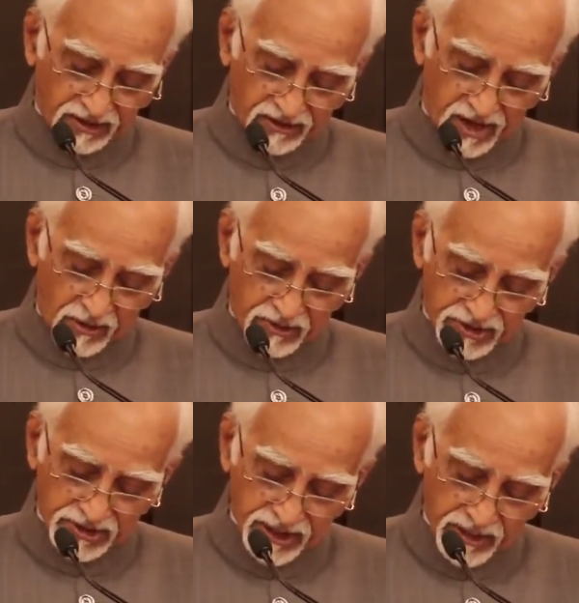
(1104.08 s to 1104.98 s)

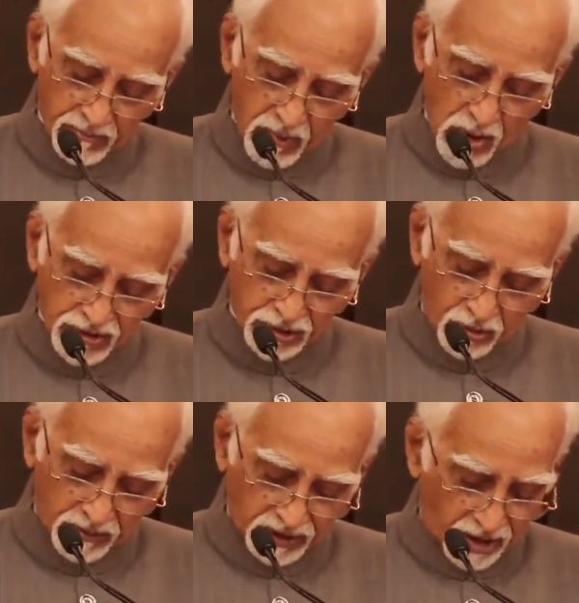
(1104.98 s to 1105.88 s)
grounds, more
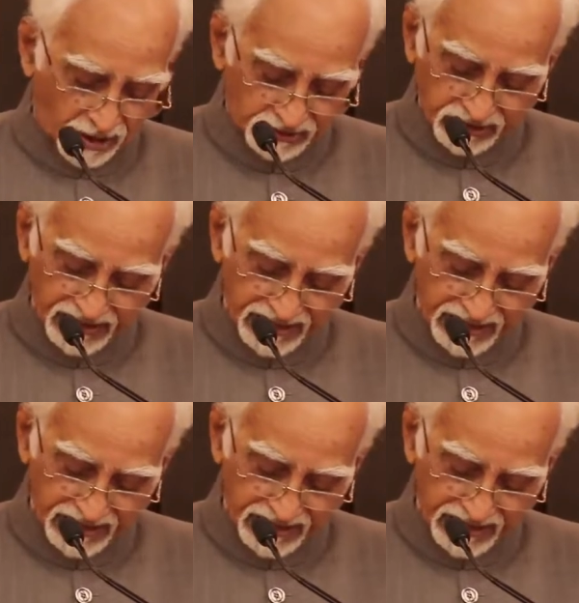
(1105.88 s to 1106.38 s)
so because